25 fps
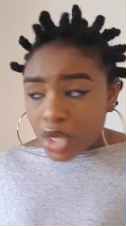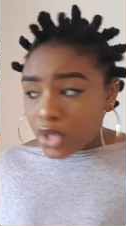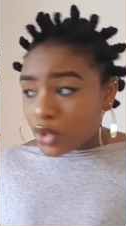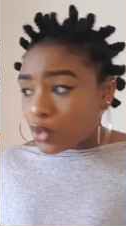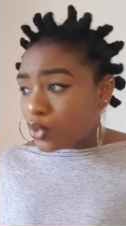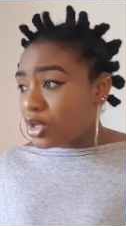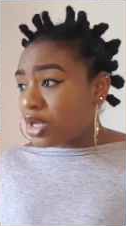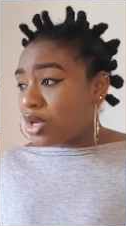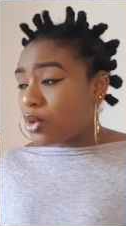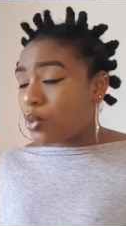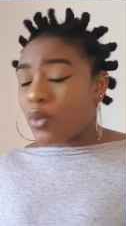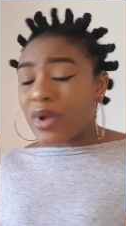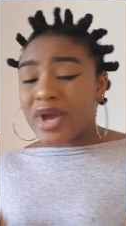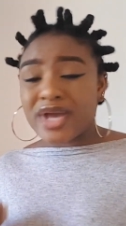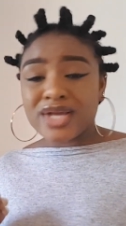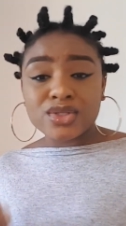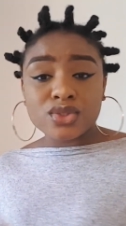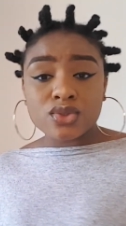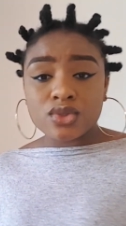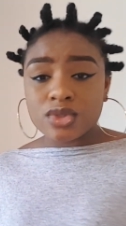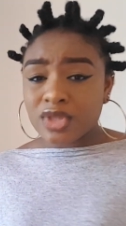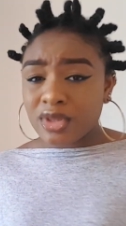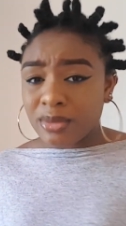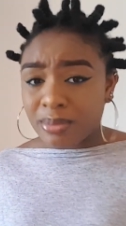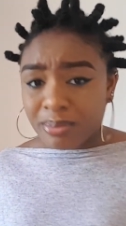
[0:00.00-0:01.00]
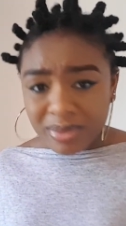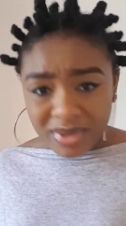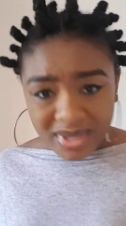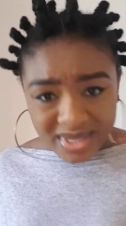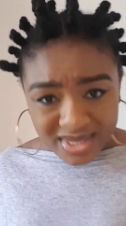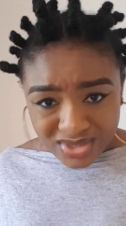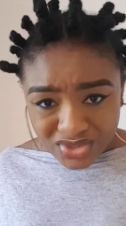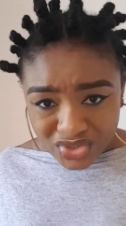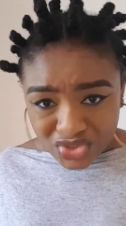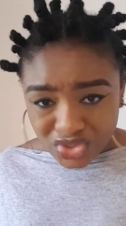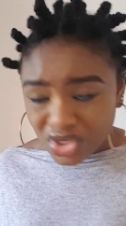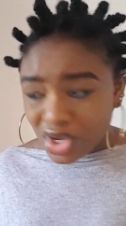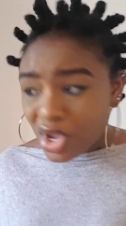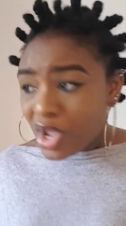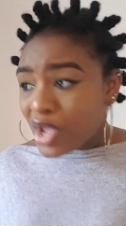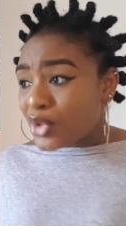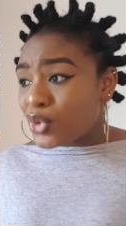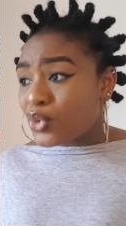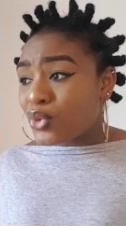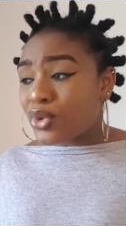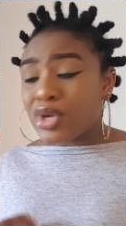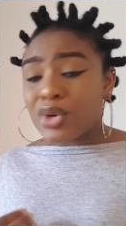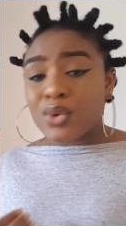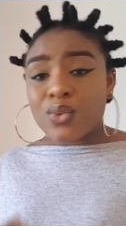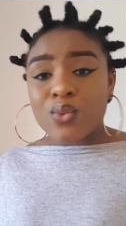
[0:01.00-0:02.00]
you can wear it to the beach
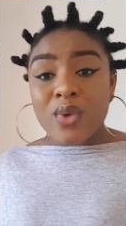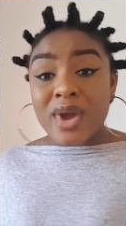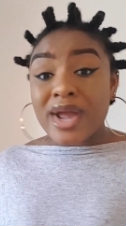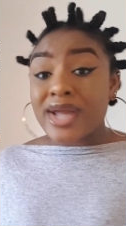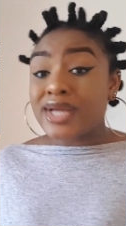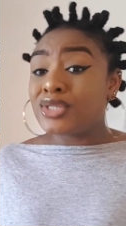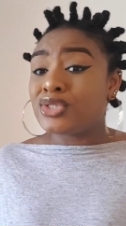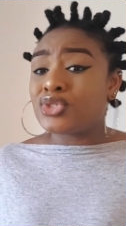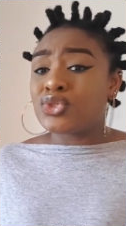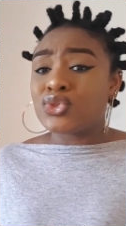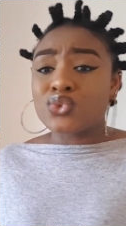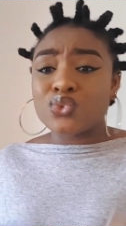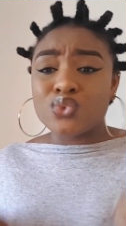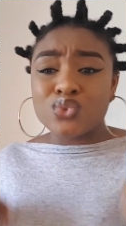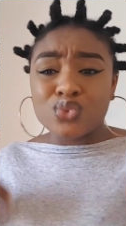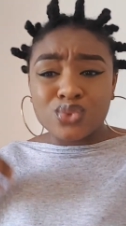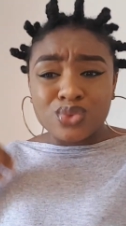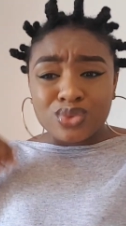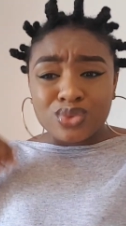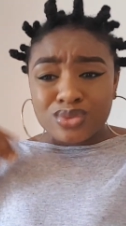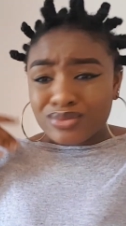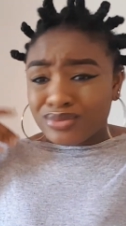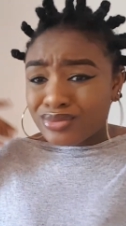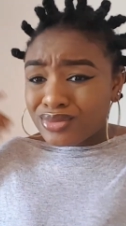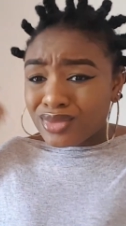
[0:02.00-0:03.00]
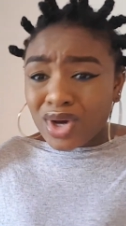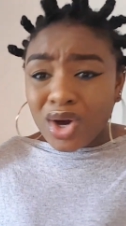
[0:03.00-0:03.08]
you can wear it to